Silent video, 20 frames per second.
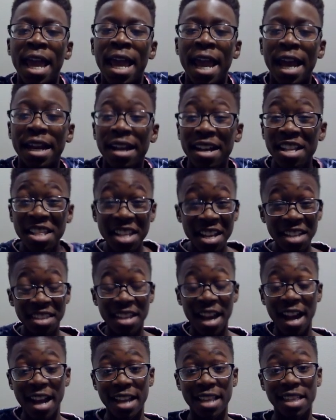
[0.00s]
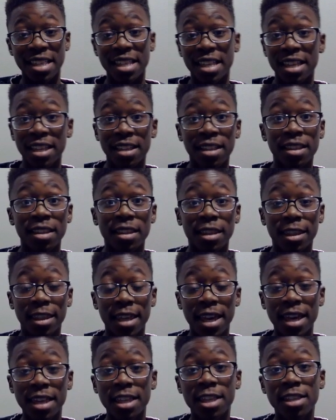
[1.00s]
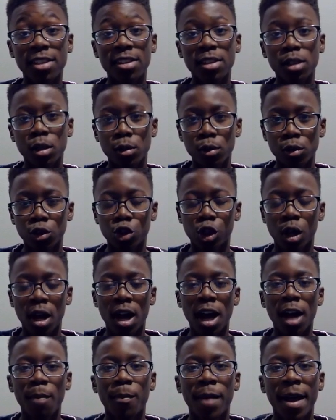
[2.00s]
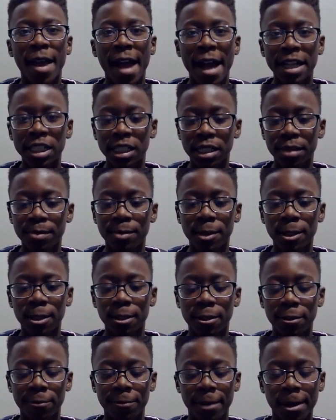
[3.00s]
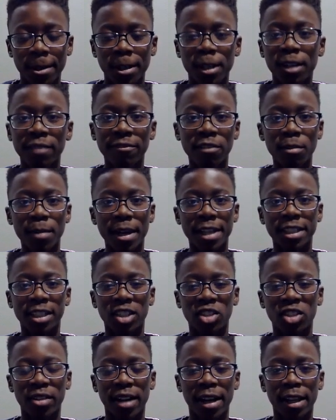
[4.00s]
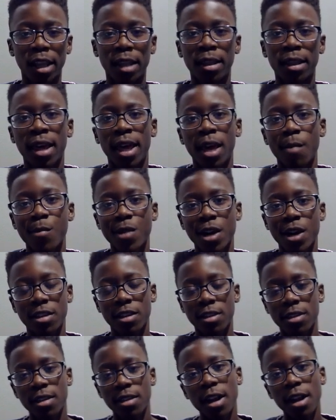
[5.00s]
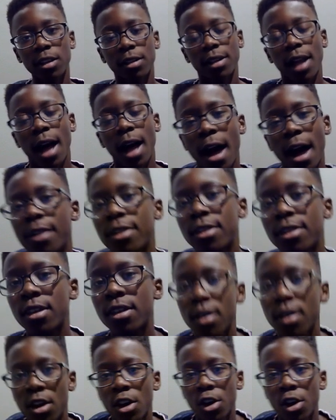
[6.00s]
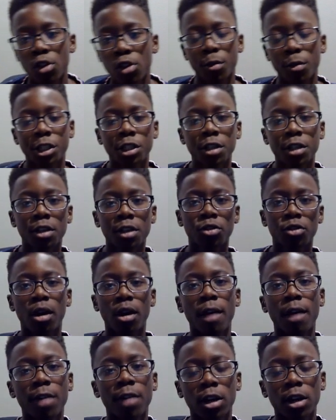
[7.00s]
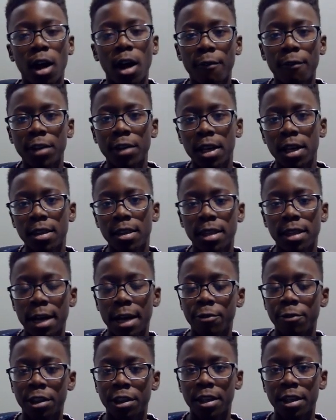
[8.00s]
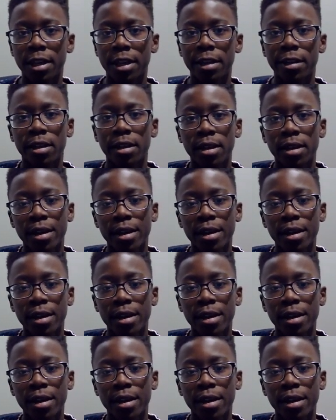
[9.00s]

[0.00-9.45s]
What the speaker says: And I think that this draw might actually be very good for Manchester United because it's not a loss, so we shouldn't throw off our confidence and everything.